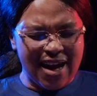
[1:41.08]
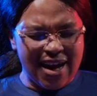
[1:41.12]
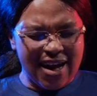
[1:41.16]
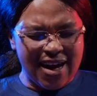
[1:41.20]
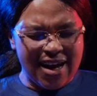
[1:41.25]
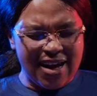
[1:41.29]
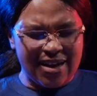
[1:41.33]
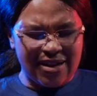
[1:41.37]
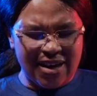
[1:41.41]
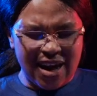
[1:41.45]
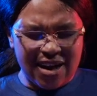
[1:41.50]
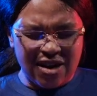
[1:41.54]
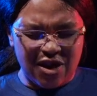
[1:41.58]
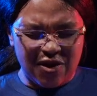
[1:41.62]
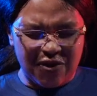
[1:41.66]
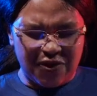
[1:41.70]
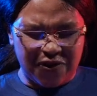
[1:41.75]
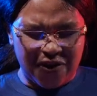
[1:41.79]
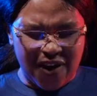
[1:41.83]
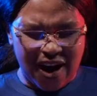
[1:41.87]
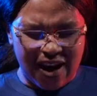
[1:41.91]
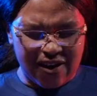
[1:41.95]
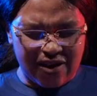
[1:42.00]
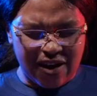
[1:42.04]
Eternal
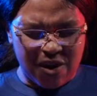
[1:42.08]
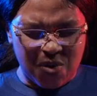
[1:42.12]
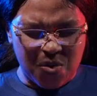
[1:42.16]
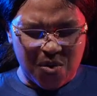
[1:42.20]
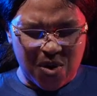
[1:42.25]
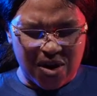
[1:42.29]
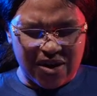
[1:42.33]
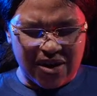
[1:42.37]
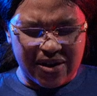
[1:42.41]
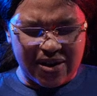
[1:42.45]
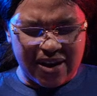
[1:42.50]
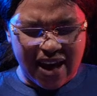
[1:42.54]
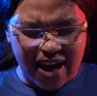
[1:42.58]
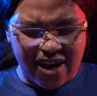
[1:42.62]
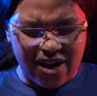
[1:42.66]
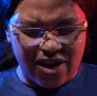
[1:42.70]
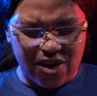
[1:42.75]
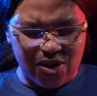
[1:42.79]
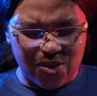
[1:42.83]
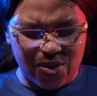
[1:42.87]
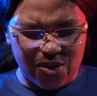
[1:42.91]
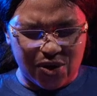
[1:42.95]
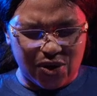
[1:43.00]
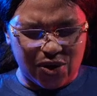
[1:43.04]
Father, I want to
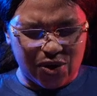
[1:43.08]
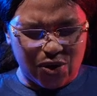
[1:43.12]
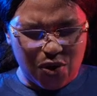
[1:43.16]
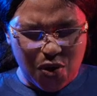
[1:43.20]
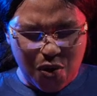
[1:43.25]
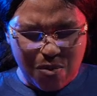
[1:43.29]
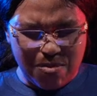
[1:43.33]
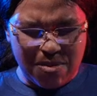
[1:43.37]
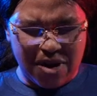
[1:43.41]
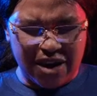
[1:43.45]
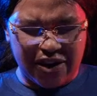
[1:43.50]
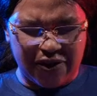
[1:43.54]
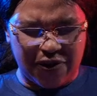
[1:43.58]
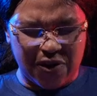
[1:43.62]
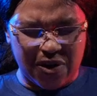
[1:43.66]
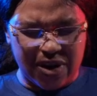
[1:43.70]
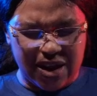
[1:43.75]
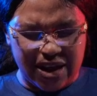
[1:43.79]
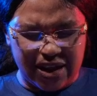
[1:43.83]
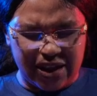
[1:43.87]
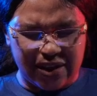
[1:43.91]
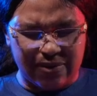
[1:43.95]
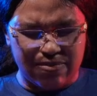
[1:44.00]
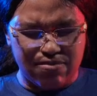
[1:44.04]
thank you so much for
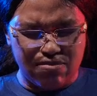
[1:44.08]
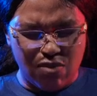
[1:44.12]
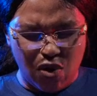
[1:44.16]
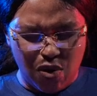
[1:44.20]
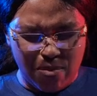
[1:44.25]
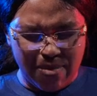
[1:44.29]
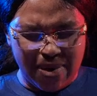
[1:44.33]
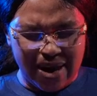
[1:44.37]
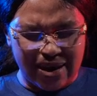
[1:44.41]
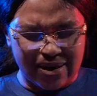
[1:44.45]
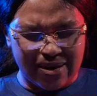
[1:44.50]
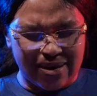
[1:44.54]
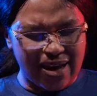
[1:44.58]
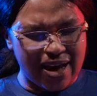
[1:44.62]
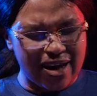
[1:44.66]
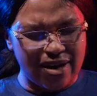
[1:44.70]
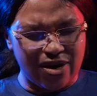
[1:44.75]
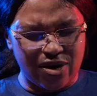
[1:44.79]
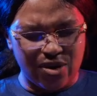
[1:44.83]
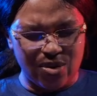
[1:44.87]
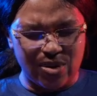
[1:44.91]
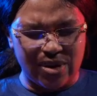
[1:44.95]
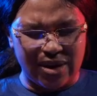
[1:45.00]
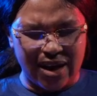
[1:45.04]
this moment.
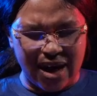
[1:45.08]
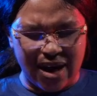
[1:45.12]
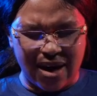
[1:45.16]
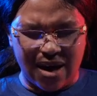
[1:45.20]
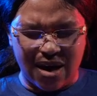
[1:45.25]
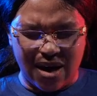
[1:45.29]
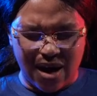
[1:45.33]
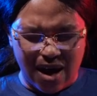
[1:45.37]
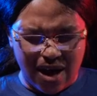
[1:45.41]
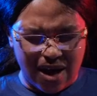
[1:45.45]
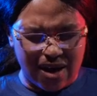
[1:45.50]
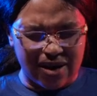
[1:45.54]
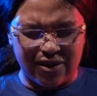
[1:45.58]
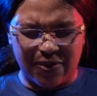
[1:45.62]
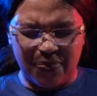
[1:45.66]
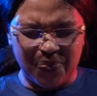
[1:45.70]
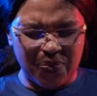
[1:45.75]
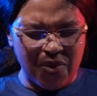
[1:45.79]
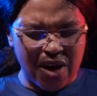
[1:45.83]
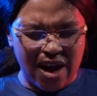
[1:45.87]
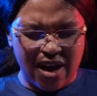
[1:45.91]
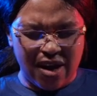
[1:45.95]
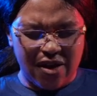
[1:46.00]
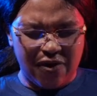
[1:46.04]
Thank you, dear God,
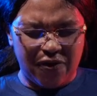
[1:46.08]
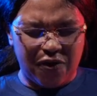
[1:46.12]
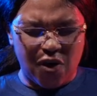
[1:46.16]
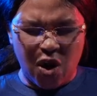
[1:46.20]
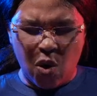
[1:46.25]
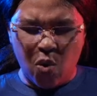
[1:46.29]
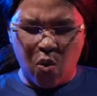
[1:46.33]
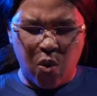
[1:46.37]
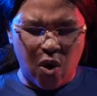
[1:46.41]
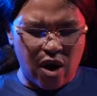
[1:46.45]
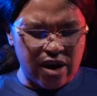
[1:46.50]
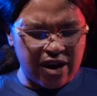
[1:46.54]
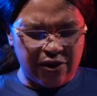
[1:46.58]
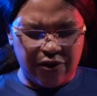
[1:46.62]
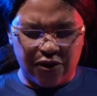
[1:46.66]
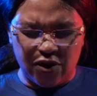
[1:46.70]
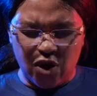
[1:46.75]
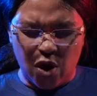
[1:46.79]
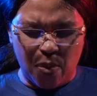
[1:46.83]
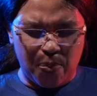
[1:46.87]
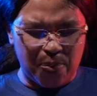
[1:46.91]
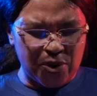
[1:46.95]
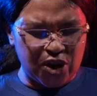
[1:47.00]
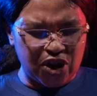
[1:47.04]
for a
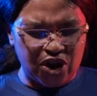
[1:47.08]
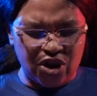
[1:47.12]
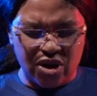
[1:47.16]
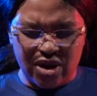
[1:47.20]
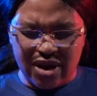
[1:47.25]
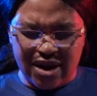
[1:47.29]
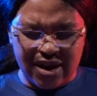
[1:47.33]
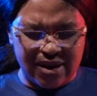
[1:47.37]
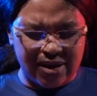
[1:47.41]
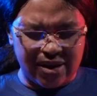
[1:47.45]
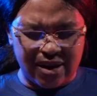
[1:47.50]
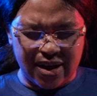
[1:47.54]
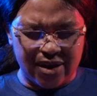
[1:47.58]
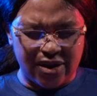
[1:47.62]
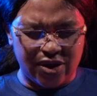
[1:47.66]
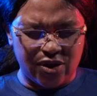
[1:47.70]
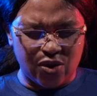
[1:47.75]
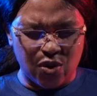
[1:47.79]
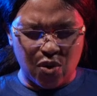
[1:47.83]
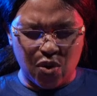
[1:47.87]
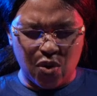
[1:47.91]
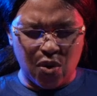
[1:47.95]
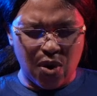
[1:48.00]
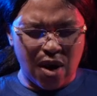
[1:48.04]
wonderful opportunity
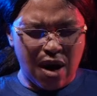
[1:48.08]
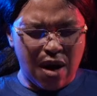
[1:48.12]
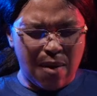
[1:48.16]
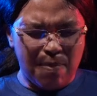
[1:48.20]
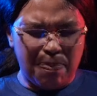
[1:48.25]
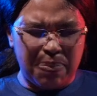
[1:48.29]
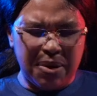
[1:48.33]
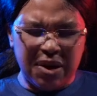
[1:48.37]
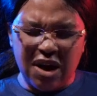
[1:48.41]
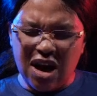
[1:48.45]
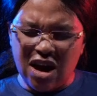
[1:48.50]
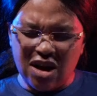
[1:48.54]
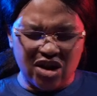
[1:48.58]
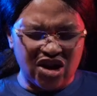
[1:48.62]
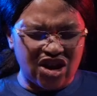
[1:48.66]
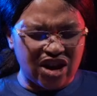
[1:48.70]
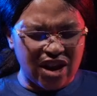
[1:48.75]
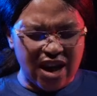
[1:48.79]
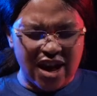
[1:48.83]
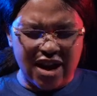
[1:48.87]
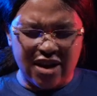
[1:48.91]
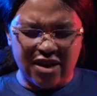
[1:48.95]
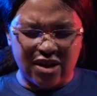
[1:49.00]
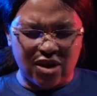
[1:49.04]
to plunge
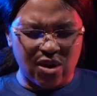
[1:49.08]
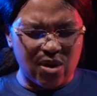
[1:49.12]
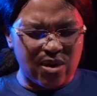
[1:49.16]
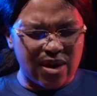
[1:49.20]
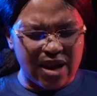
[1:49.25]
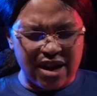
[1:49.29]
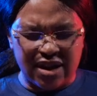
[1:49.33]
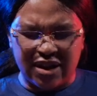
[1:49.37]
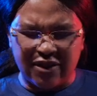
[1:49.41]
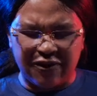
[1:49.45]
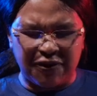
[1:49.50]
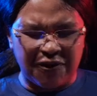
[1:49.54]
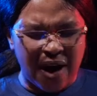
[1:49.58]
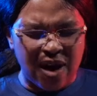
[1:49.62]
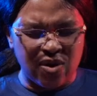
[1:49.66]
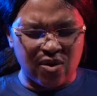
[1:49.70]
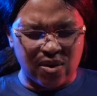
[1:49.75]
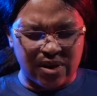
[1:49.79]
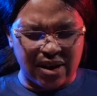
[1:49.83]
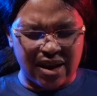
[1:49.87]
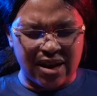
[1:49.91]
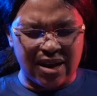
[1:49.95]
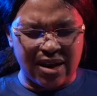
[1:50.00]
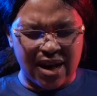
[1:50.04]
into this
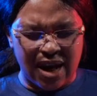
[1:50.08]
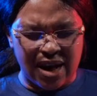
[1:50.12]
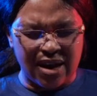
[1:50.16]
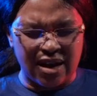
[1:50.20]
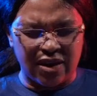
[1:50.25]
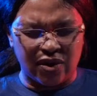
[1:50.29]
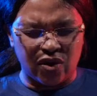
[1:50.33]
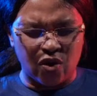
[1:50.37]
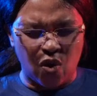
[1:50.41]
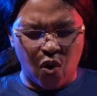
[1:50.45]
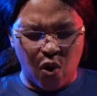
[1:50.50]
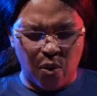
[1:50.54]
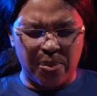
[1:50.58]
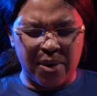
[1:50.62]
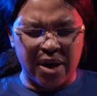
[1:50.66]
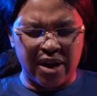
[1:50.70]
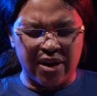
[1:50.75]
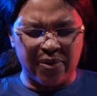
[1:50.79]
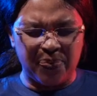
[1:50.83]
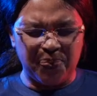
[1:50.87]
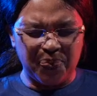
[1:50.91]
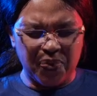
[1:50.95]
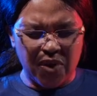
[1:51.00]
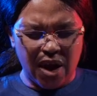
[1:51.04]
fountain that is
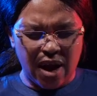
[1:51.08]
open.